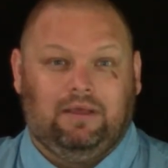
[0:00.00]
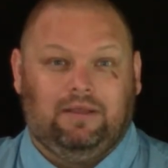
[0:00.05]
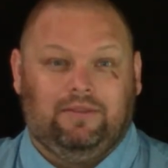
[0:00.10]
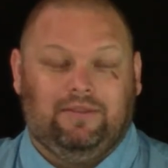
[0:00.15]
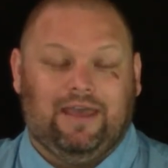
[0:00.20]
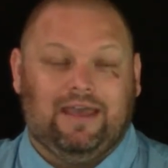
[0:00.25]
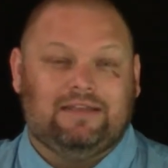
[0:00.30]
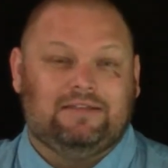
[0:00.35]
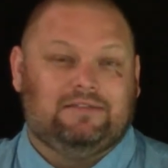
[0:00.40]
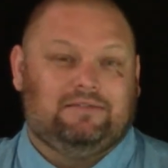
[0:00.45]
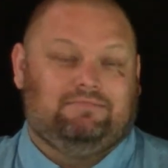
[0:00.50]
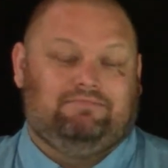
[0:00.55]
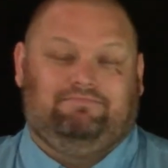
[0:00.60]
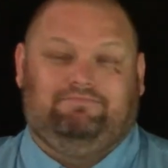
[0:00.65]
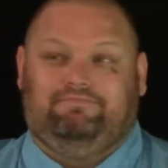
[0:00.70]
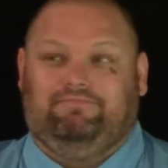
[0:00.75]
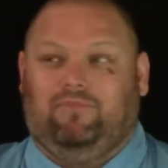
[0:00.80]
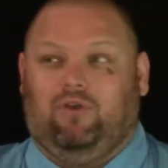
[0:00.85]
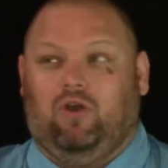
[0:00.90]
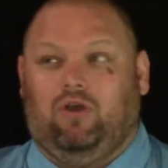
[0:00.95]
That's
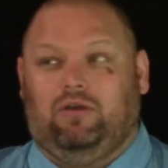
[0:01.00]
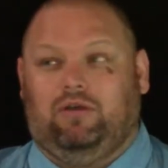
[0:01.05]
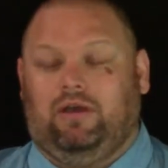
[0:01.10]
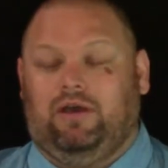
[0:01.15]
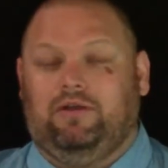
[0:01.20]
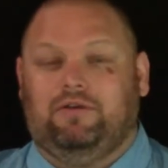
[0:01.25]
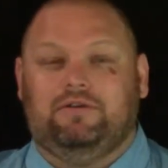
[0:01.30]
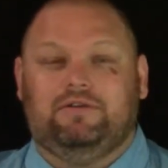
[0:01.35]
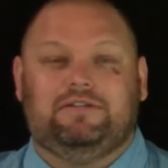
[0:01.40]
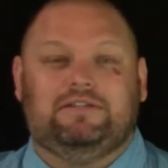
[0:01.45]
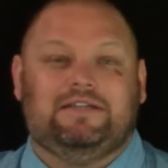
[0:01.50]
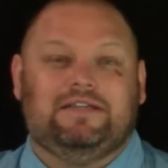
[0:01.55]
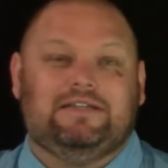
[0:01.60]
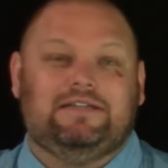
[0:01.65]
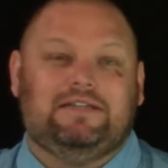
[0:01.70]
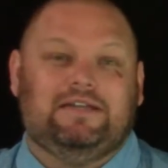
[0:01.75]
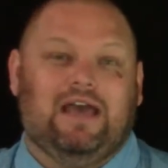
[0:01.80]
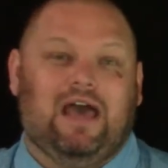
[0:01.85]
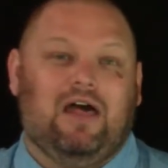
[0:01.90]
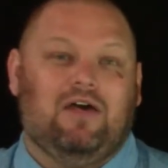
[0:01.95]

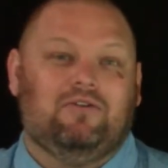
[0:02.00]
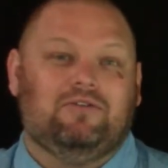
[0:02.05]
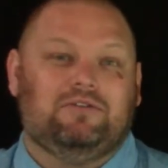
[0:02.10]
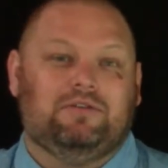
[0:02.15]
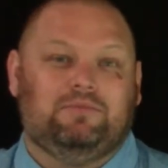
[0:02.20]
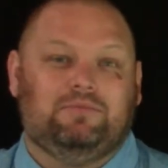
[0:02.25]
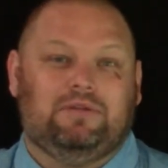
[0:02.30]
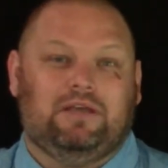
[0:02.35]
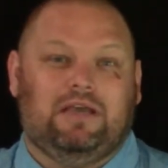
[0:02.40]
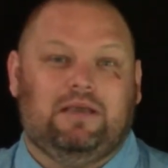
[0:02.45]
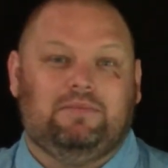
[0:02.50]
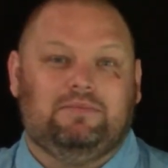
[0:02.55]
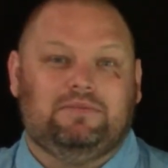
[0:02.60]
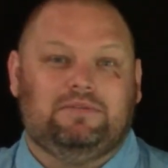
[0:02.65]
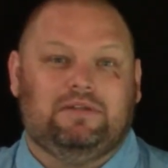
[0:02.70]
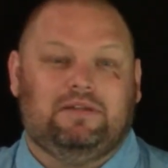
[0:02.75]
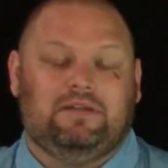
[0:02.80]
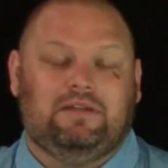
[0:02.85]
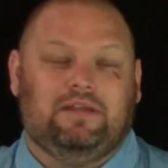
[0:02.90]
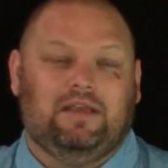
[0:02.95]
$160 sometimes
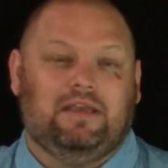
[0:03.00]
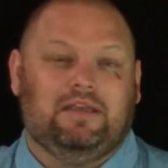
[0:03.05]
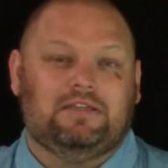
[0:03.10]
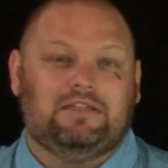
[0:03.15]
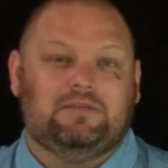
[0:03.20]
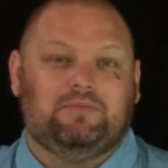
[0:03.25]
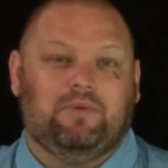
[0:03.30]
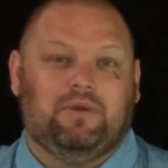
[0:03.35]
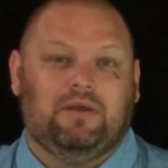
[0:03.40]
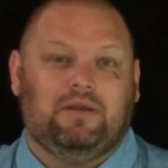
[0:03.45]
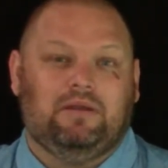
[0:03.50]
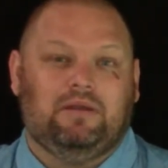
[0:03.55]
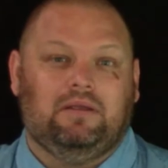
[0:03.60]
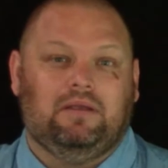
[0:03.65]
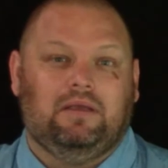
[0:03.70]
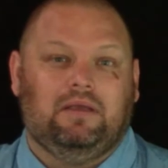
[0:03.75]
that they get spent.